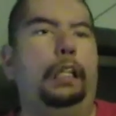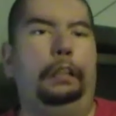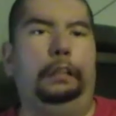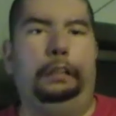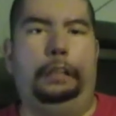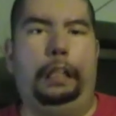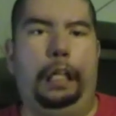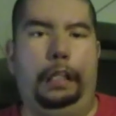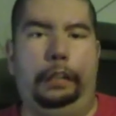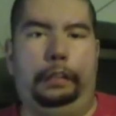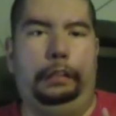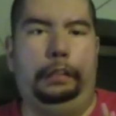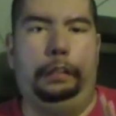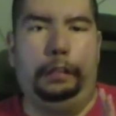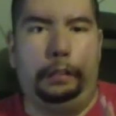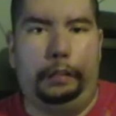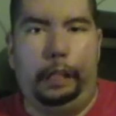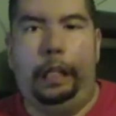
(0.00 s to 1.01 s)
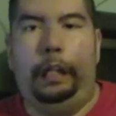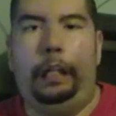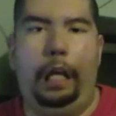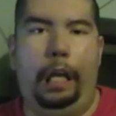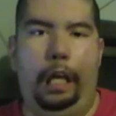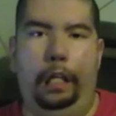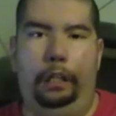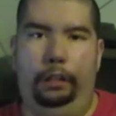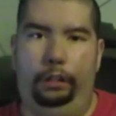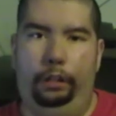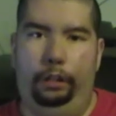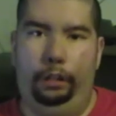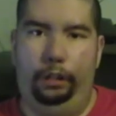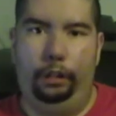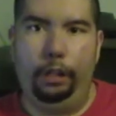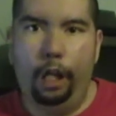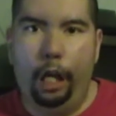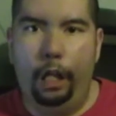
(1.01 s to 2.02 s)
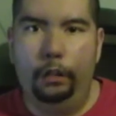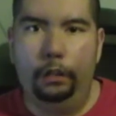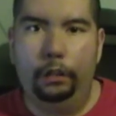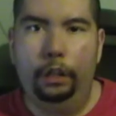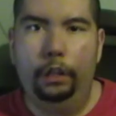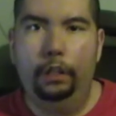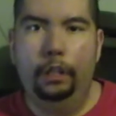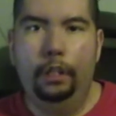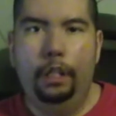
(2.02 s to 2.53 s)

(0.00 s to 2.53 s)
and sick as shit.